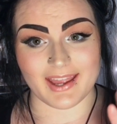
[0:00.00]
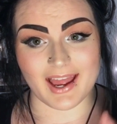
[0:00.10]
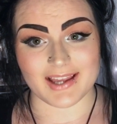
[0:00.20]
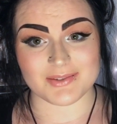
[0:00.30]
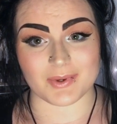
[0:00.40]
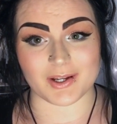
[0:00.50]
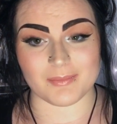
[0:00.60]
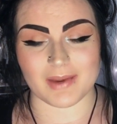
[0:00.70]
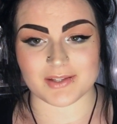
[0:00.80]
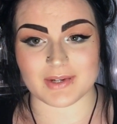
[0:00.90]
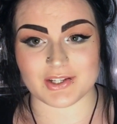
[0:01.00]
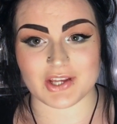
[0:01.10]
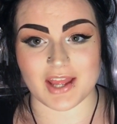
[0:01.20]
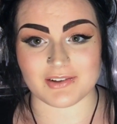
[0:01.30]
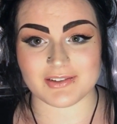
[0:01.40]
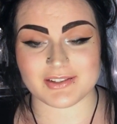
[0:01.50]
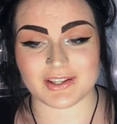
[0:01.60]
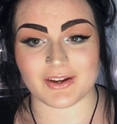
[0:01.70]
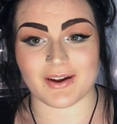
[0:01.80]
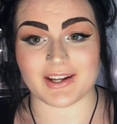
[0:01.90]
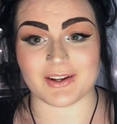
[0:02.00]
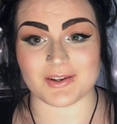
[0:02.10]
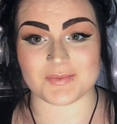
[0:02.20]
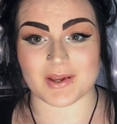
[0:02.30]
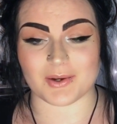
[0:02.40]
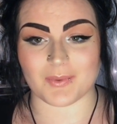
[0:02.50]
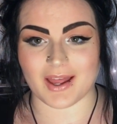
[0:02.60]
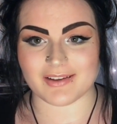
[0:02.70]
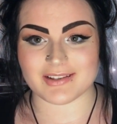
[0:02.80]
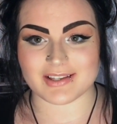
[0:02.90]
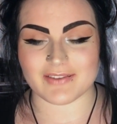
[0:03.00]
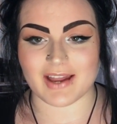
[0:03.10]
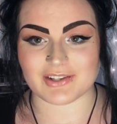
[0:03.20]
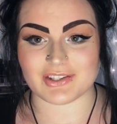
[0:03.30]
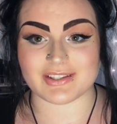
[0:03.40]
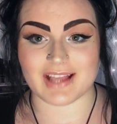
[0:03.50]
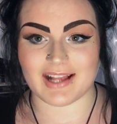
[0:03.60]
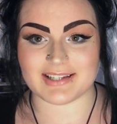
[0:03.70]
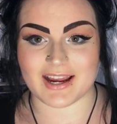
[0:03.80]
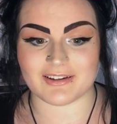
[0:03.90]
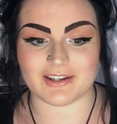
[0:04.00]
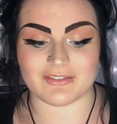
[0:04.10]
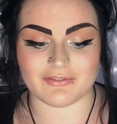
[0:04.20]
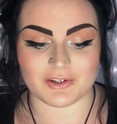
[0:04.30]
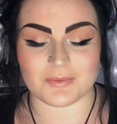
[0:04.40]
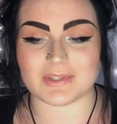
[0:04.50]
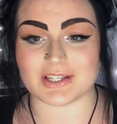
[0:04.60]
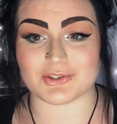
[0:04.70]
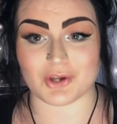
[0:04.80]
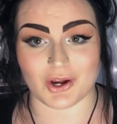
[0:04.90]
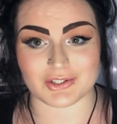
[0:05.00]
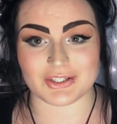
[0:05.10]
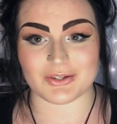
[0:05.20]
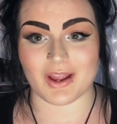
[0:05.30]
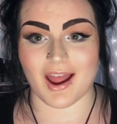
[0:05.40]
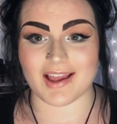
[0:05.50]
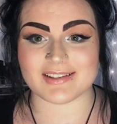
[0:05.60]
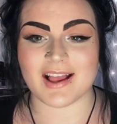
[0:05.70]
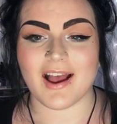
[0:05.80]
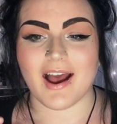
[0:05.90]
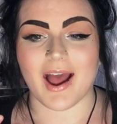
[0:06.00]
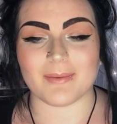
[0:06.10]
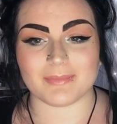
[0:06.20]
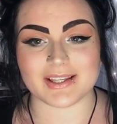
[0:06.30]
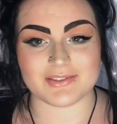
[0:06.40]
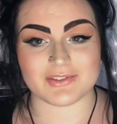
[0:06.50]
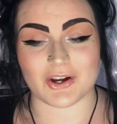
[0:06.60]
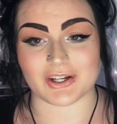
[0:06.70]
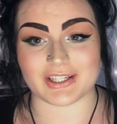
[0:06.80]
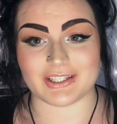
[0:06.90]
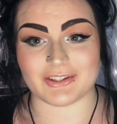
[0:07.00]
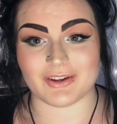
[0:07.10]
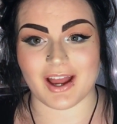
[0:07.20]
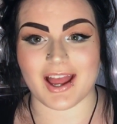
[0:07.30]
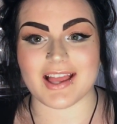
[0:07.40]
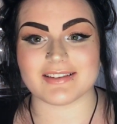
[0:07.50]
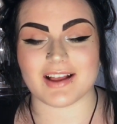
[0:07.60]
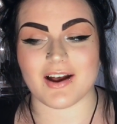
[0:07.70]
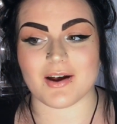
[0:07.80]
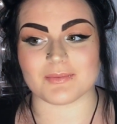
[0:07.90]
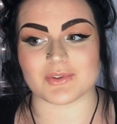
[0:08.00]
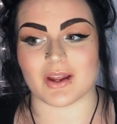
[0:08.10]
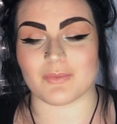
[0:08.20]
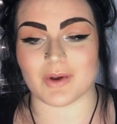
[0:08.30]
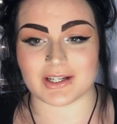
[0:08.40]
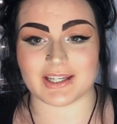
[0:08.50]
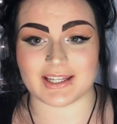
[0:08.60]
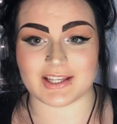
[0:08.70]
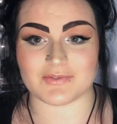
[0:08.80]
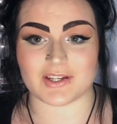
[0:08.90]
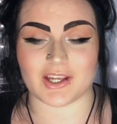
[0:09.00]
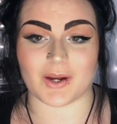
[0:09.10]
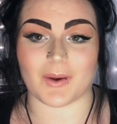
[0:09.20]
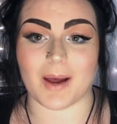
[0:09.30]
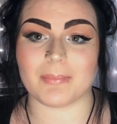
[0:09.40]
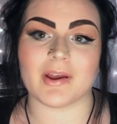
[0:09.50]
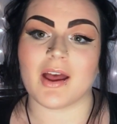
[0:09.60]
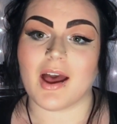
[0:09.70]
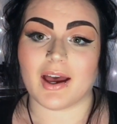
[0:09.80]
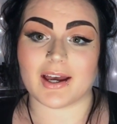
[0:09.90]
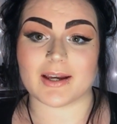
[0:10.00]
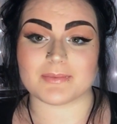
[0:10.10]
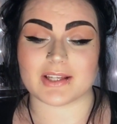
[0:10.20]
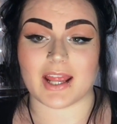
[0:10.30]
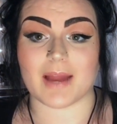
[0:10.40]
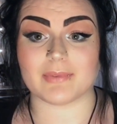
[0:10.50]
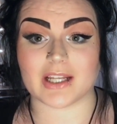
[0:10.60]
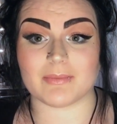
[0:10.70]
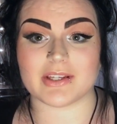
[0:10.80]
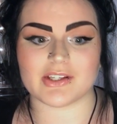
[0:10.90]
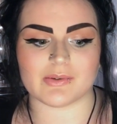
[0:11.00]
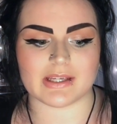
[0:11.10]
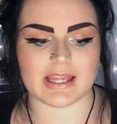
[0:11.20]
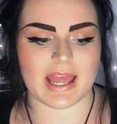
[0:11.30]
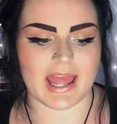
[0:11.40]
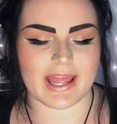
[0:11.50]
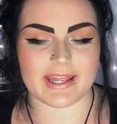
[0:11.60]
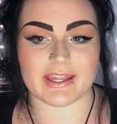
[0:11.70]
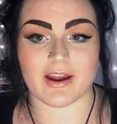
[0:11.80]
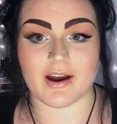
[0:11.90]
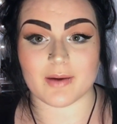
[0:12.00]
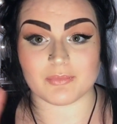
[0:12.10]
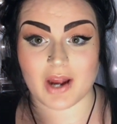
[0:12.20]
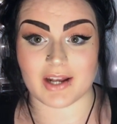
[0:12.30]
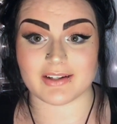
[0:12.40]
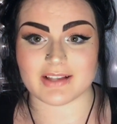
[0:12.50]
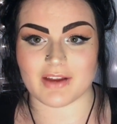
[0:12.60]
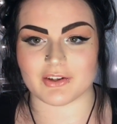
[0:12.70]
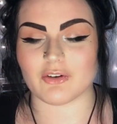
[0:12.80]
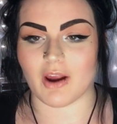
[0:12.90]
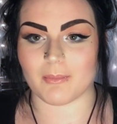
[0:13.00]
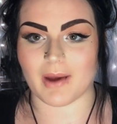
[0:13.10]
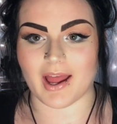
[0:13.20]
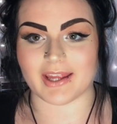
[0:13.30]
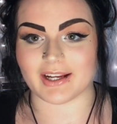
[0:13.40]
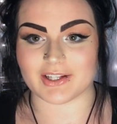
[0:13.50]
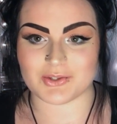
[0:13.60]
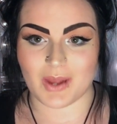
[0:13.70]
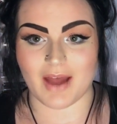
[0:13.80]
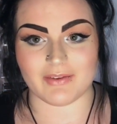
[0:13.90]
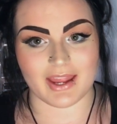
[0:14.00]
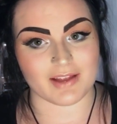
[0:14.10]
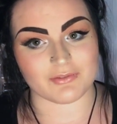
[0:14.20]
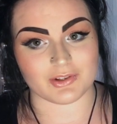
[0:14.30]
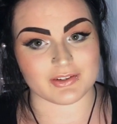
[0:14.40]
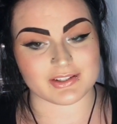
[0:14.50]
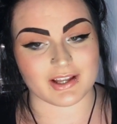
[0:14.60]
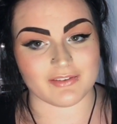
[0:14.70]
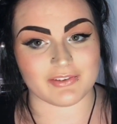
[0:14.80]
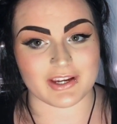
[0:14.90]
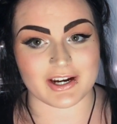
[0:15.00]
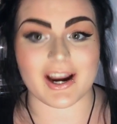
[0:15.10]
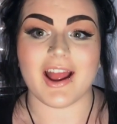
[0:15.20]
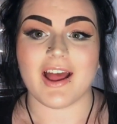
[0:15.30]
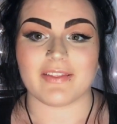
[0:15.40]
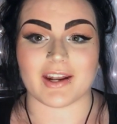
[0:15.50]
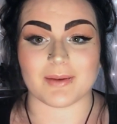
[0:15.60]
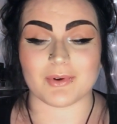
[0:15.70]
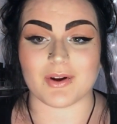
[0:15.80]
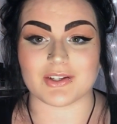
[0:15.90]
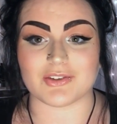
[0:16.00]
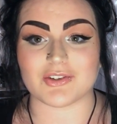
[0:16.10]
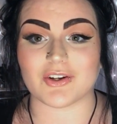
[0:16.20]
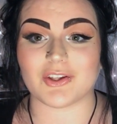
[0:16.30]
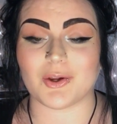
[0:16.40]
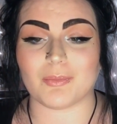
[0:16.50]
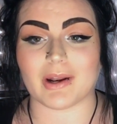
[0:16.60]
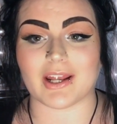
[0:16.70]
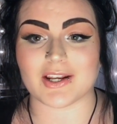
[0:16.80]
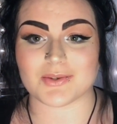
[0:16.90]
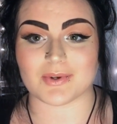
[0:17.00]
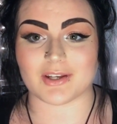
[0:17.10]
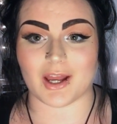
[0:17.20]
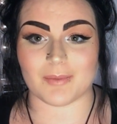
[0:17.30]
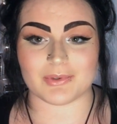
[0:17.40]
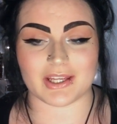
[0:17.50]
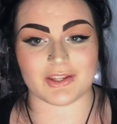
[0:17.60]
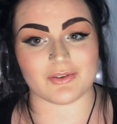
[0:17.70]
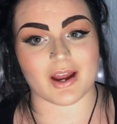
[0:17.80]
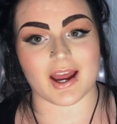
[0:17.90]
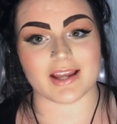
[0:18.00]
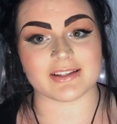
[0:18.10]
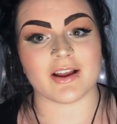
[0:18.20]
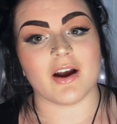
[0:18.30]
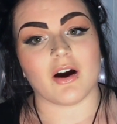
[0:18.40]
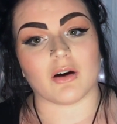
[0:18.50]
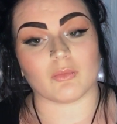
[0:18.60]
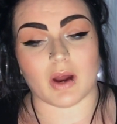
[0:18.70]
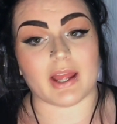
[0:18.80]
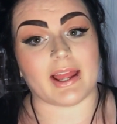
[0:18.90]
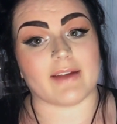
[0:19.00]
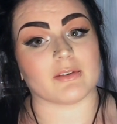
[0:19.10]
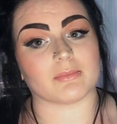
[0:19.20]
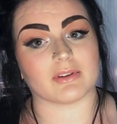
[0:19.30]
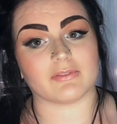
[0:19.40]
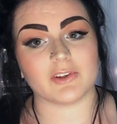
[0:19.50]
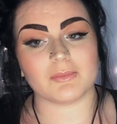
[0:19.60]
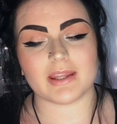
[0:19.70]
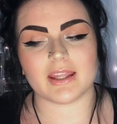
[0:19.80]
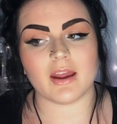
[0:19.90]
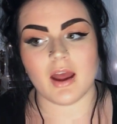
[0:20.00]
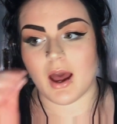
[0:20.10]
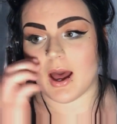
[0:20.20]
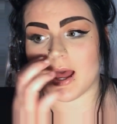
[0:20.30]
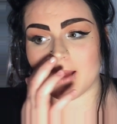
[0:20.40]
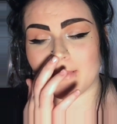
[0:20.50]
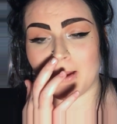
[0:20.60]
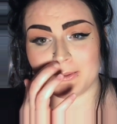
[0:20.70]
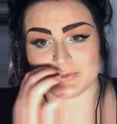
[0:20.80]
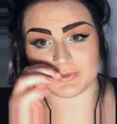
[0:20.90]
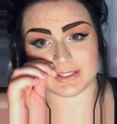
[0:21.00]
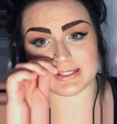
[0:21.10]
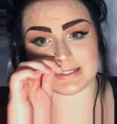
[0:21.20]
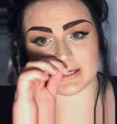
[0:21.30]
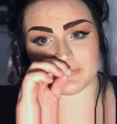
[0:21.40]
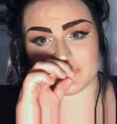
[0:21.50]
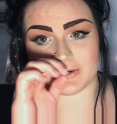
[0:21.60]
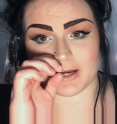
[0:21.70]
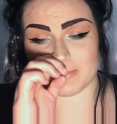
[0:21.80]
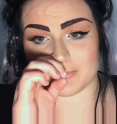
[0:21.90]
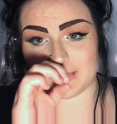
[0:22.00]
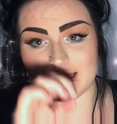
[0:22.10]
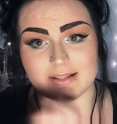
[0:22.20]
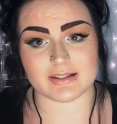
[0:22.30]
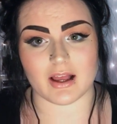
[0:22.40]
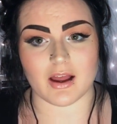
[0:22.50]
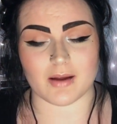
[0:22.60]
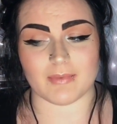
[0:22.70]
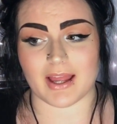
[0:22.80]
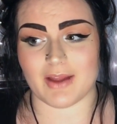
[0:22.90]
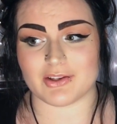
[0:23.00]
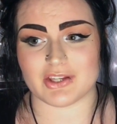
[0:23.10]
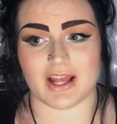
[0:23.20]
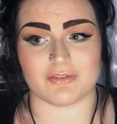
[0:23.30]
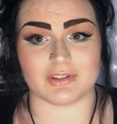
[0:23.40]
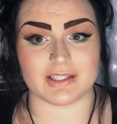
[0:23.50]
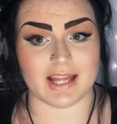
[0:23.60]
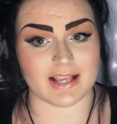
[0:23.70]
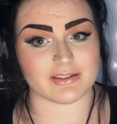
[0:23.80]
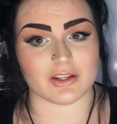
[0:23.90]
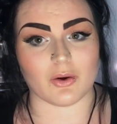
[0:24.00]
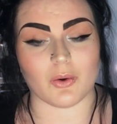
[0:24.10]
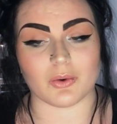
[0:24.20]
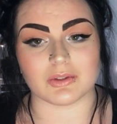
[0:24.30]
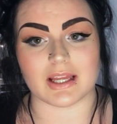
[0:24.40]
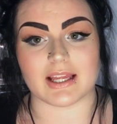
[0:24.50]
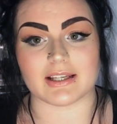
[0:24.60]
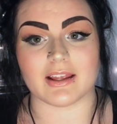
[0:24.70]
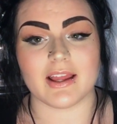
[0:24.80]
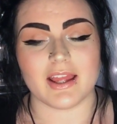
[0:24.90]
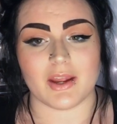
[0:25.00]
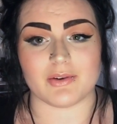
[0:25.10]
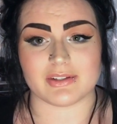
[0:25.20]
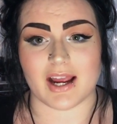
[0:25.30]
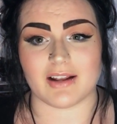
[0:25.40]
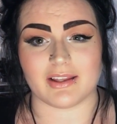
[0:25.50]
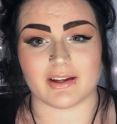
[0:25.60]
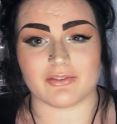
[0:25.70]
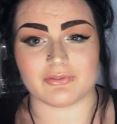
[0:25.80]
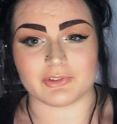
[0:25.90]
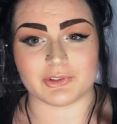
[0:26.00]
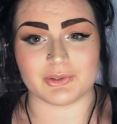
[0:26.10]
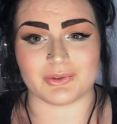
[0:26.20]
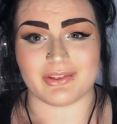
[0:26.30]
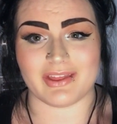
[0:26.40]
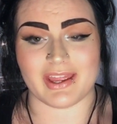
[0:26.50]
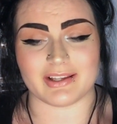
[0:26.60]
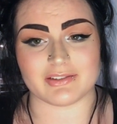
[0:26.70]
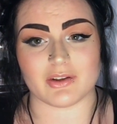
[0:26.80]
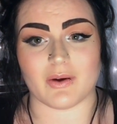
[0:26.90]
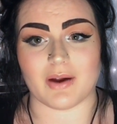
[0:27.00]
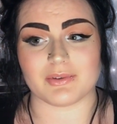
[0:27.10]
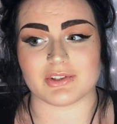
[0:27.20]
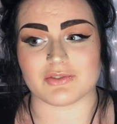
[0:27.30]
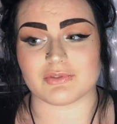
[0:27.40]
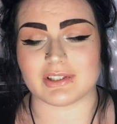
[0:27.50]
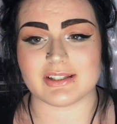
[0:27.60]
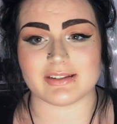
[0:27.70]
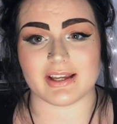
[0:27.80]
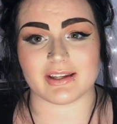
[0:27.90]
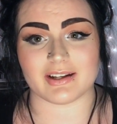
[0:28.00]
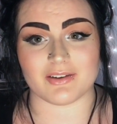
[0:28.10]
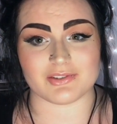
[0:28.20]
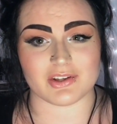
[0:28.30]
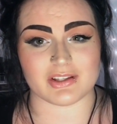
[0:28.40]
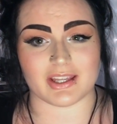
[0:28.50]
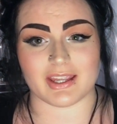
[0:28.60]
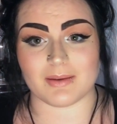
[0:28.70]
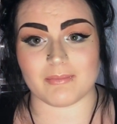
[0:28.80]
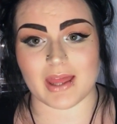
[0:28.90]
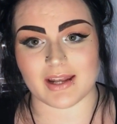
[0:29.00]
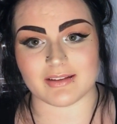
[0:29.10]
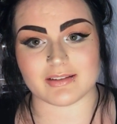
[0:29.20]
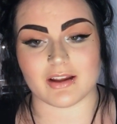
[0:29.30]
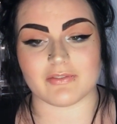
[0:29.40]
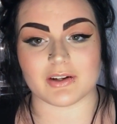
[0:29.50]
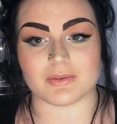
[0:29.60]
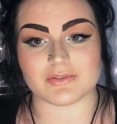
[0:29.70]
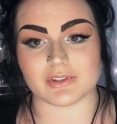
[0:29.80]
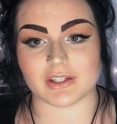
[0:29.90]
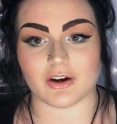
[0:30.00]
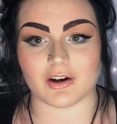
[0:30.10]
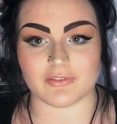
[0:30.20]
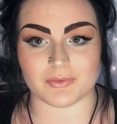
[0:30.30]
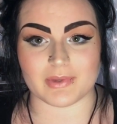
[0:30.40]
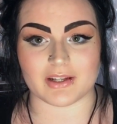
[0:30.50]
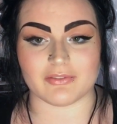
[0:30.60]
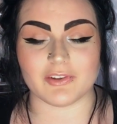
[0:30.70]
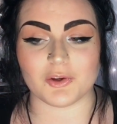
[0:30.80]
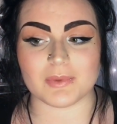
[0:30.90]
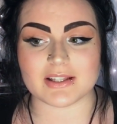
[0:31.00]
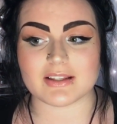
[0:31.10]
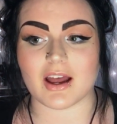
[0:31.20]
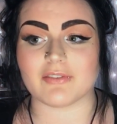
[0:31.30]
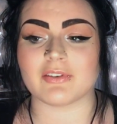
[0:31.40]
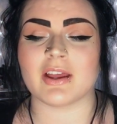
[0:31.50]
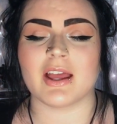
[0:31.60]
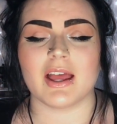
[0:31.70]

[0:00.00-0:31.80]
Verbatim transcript: Hey guys, welcome back to my channel. So I know it's been a while since I've actually sat down and filmed and talked to you guys. I miss talking to you guys, um, so I wanted to get this video up. Um, today I'm going to be doing a um, products I regret buying. I do have a handful of stuff here that I'm going to show you, but I just wanted to update you guys on why I haven't been filming. Um, I was really sick for a couple weeks. Um, I just had a really nasty cold and it was kind of like a flu thing, so I was just really sick and I was just like in bed and stuff and it was really hard for me to film and stuff.